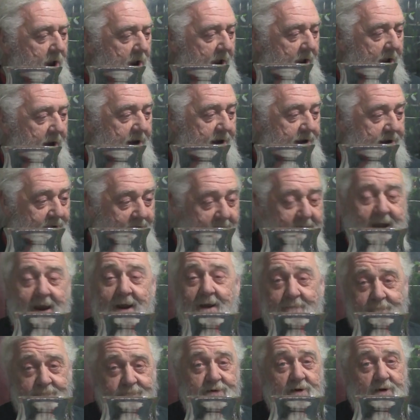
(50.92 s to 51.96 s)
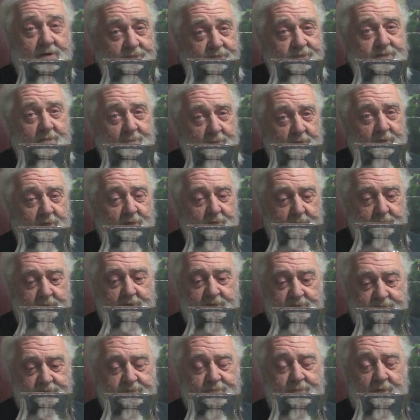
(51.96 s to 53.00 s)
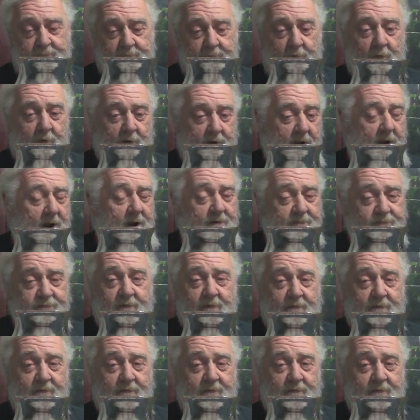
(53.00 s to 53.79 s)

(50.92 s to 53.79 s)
And I have done some of their beers before guys,